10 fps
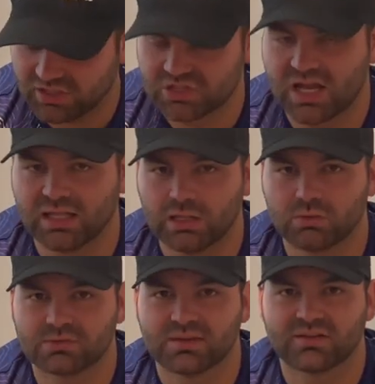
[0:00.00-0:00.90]
of shallow,
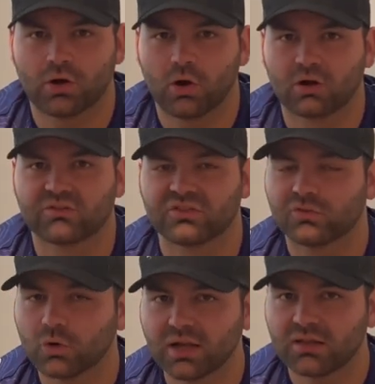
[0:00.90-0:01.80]
which makes it hard for
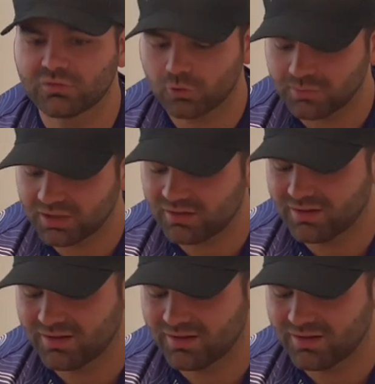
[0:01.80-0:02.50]
forehands for me.